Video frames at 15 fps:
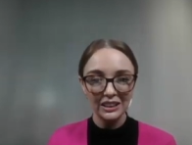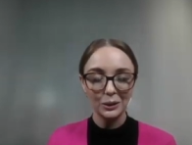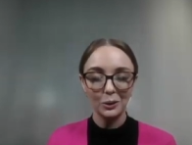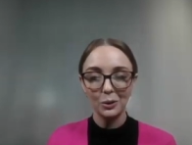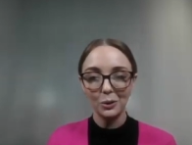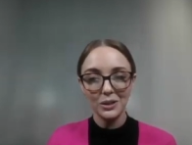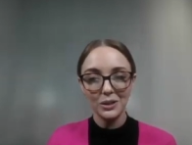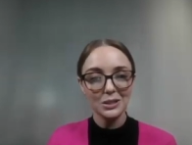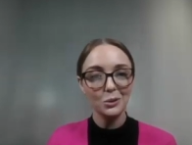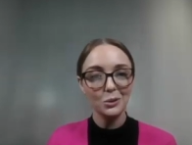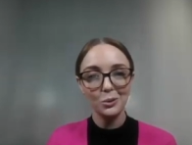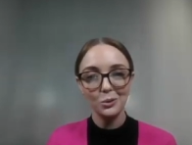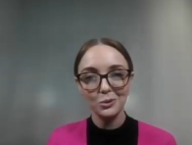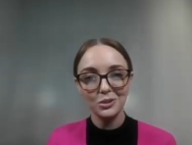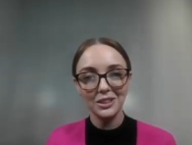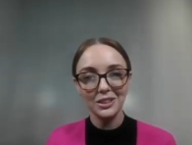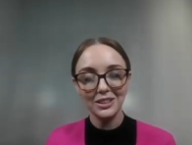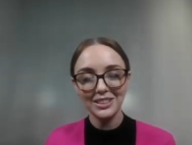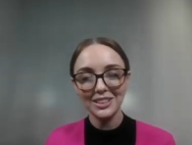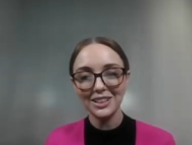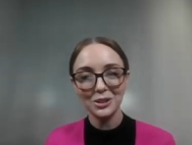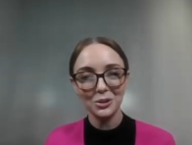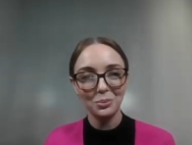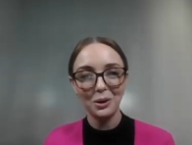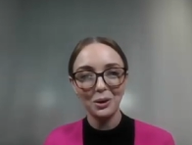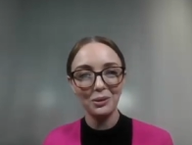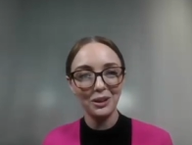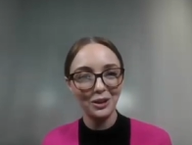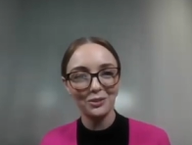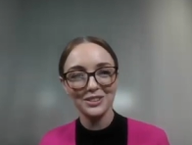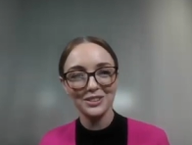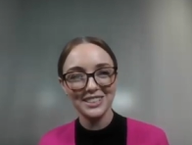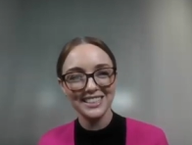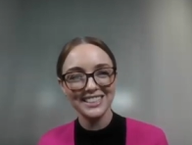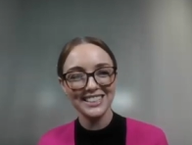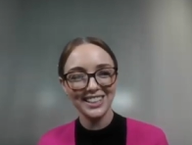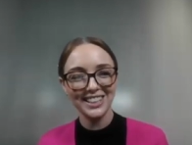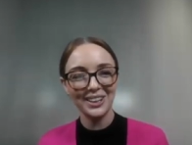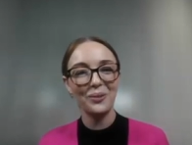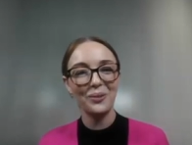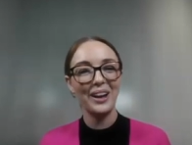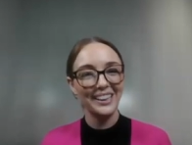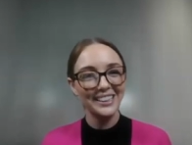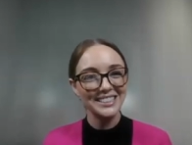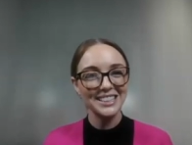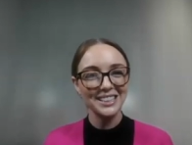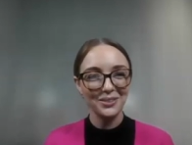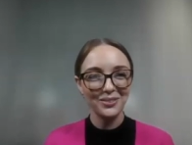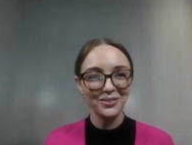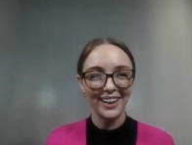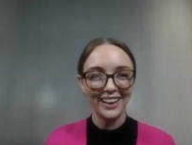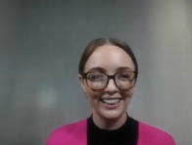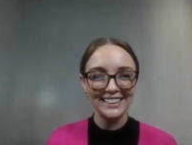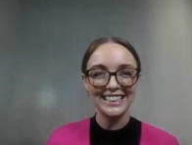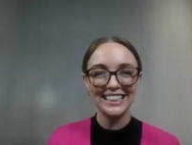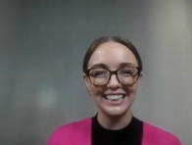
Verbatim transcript: they're always called intellectual property officers, so they're quite easy to find